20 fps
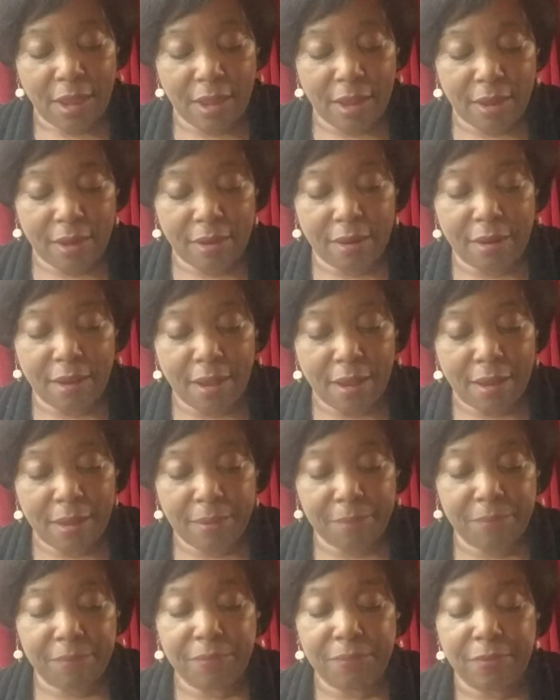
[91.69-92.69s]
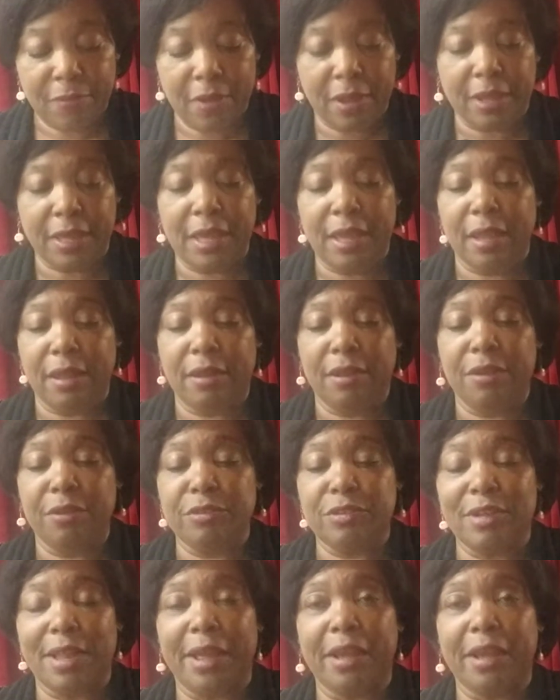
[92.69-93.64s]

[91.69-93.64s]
And again, here's